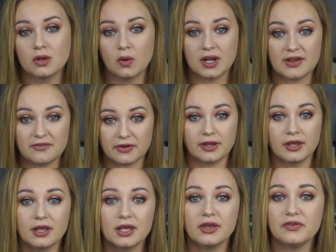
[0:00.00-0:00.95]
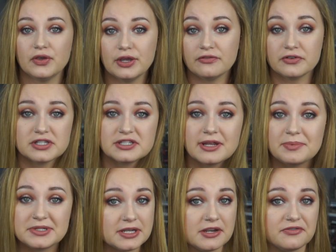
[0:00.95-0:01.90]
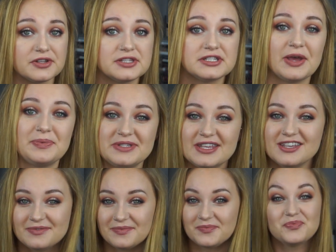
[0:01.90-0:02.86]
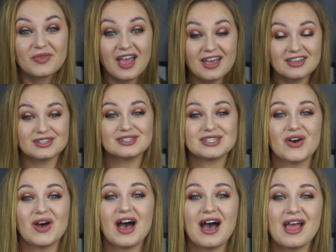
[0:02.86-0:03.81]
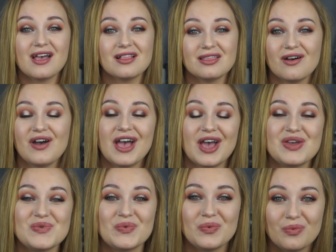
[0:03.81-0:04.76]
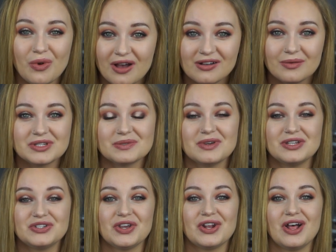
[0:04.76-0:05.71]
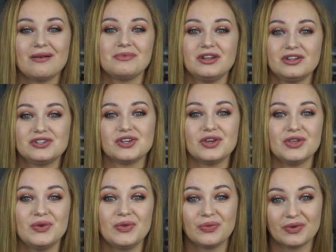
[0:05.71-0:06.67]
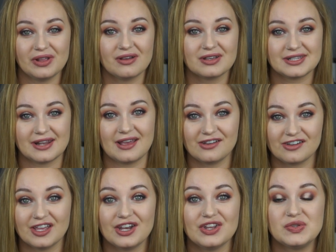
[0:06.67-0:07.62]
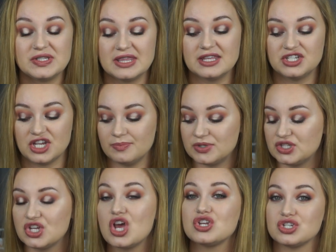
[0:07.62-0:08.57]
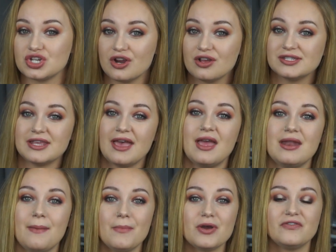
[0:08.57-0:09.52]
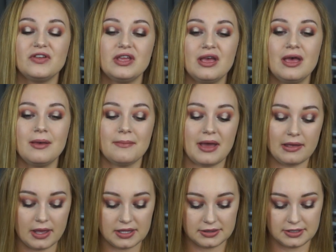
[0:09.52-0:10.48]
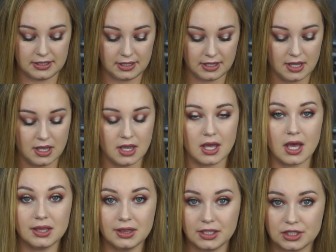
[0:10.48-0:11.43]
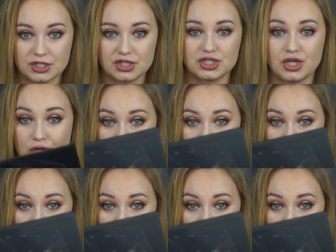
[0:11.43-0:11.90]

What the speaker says: Whatever. If you hear footsteps, you hear footsteps. So, hi, hello, and welcome to my channel. I'm going to show you 3 looks that I created using the James Charles and Morphe palette, the Unleash